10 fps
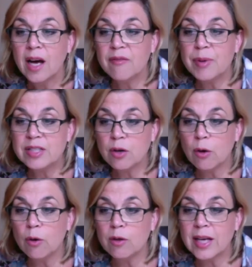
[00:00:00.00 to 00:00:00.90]
I've been
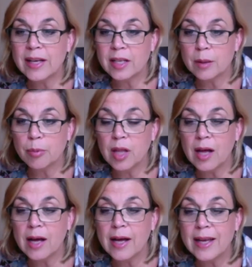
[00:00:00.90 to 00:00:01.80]
told I can
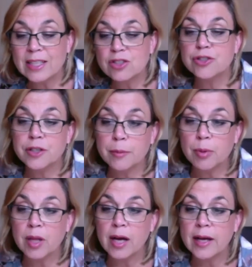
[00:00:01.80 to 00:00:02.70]
apply and should
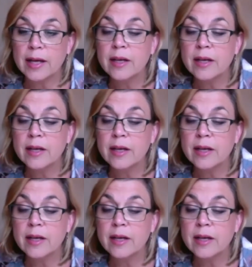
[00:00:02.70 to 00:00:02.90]
apply,